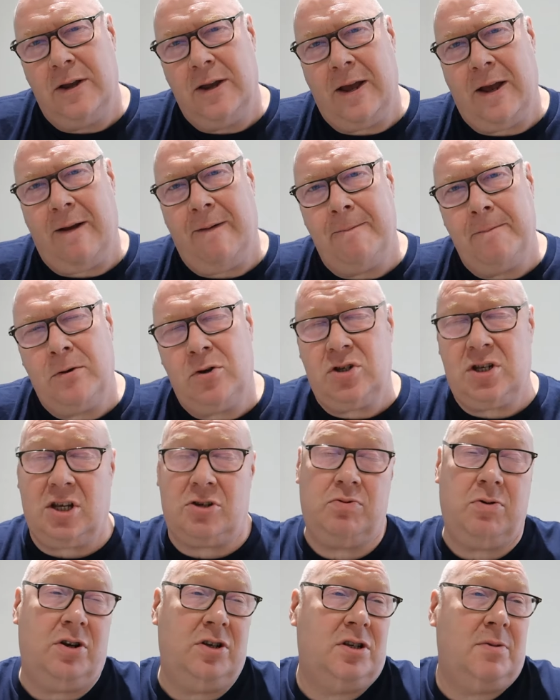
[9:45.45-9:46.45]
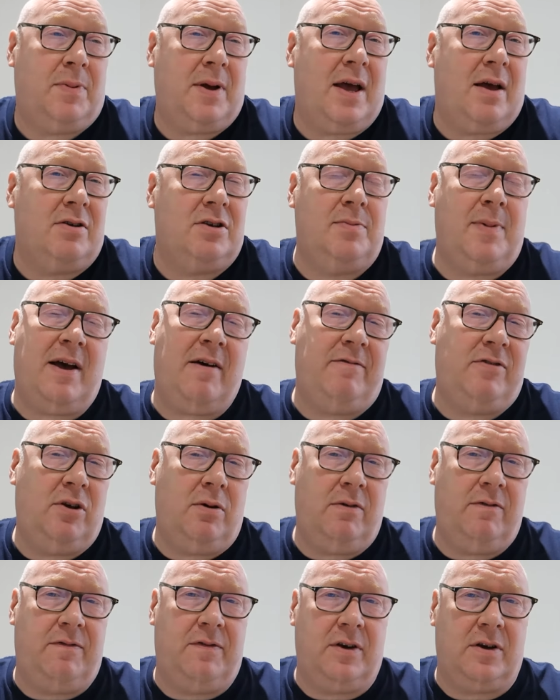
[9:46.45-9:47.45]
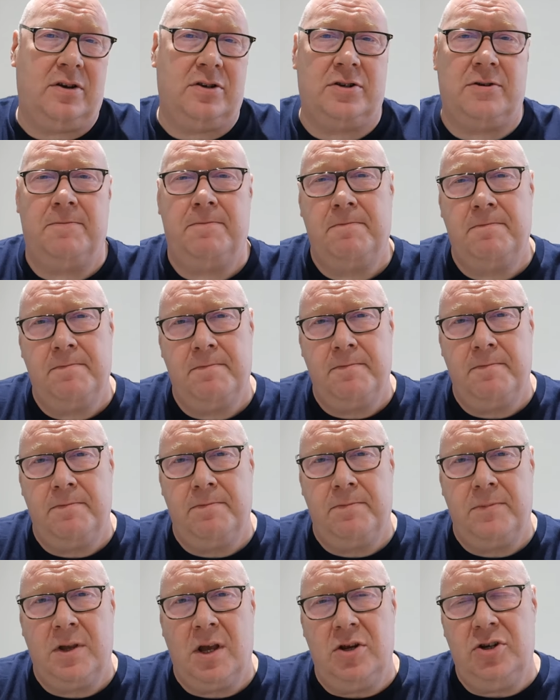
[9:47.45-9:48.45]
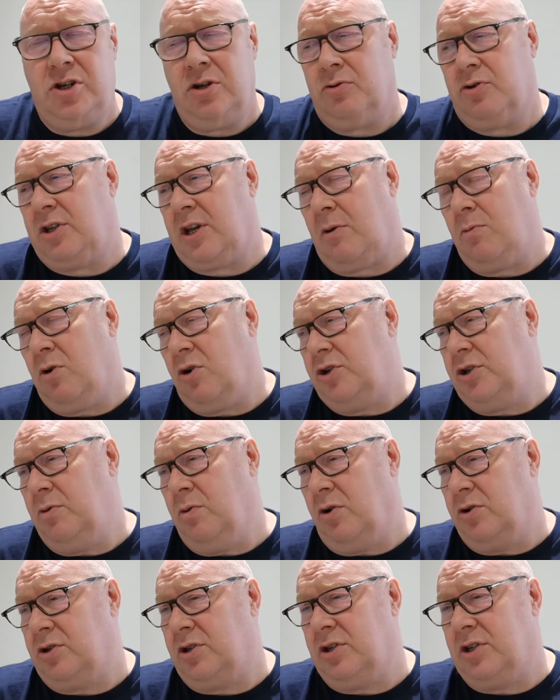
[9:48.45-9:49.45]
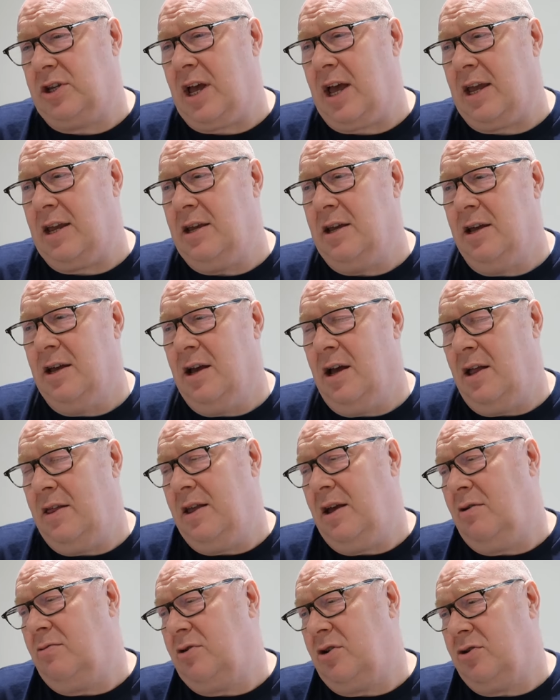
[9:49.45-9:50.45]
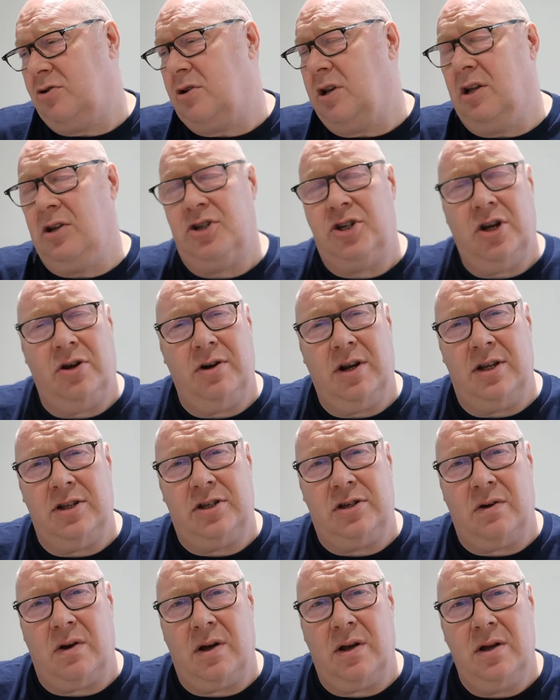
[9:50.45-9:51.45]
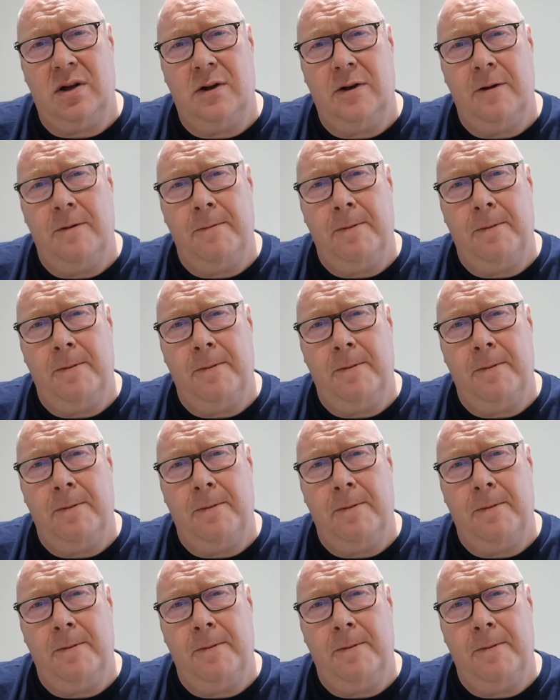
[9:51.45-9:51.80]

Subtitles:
Yeah? Because that's what it's about. It's about viewing figures. And she'll say what she wants to say. And they'll just tune into her.